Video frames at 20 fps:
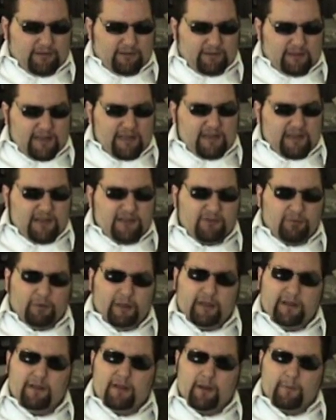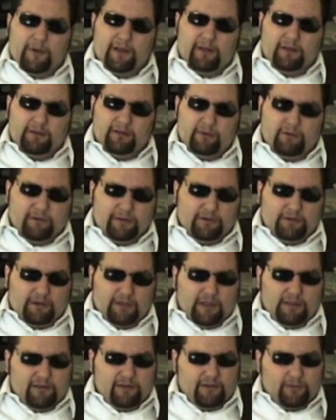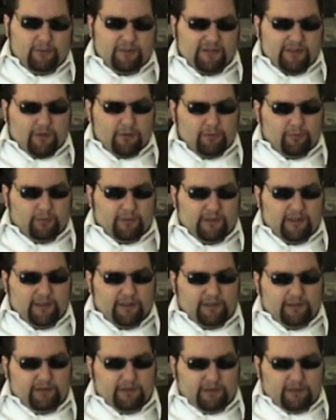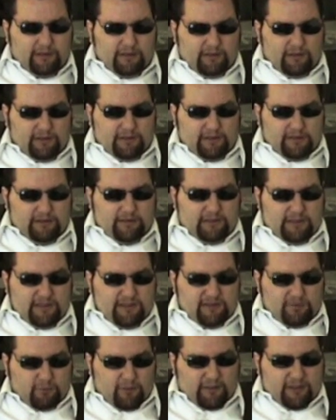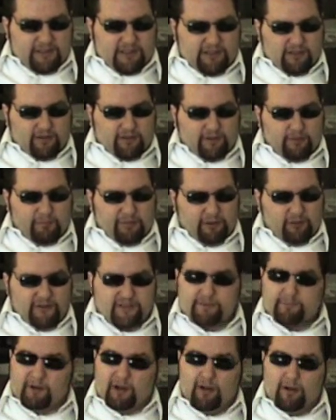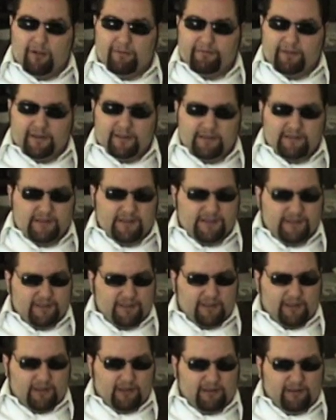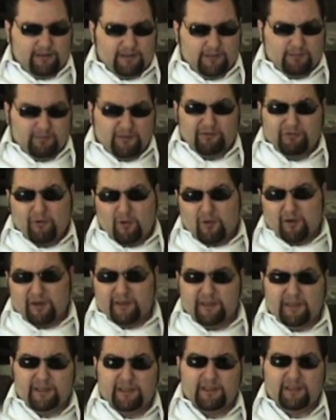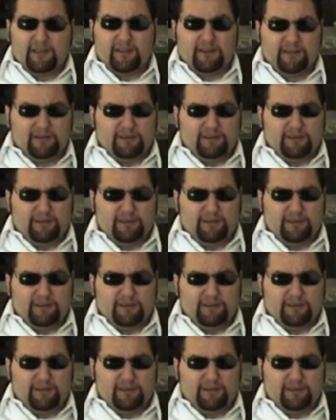he's really coming into his own. He's really starting to build some confidence. Before he